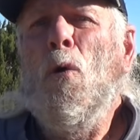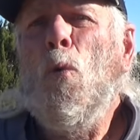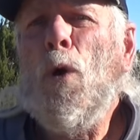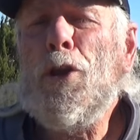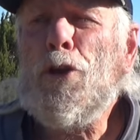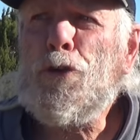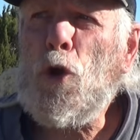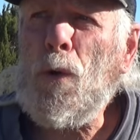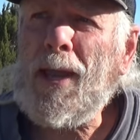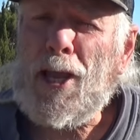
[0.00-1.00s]
When you're
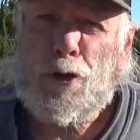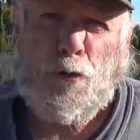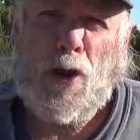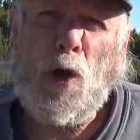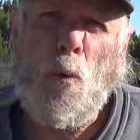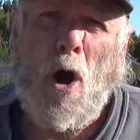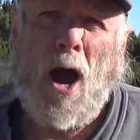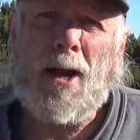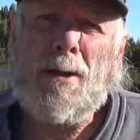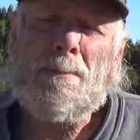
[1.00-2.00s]
doing a trail walk